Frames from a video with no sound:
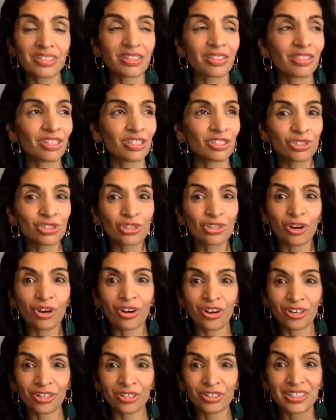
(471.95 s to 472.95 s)
the
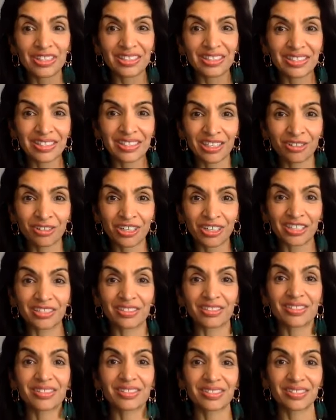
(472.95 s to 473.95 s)
stars
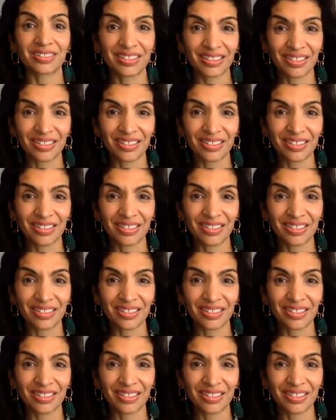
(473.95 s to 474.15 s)
Sirius,